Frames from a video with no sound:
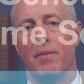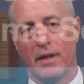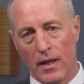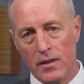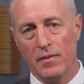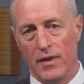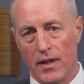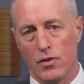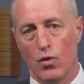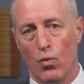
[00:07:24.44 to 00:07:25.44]
Because of
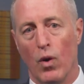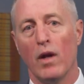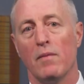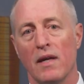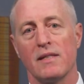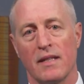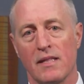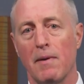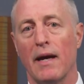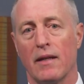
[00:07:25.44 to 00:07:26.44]
this, one must
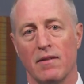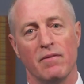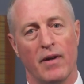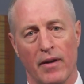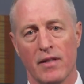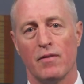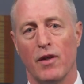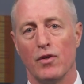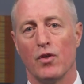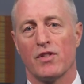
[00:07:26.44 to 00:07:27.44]
expect variants of
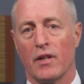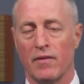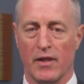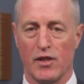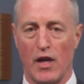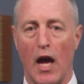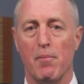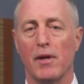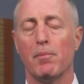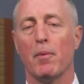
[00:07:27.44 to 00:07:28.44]
unknown significance
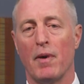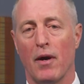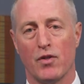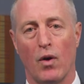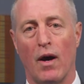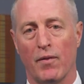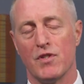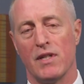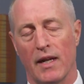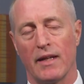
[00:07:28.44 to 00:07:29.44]
and be prepared to offer
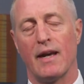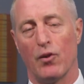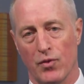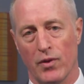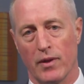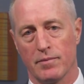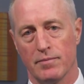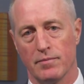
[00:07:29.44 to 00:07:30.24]
genetic counseling.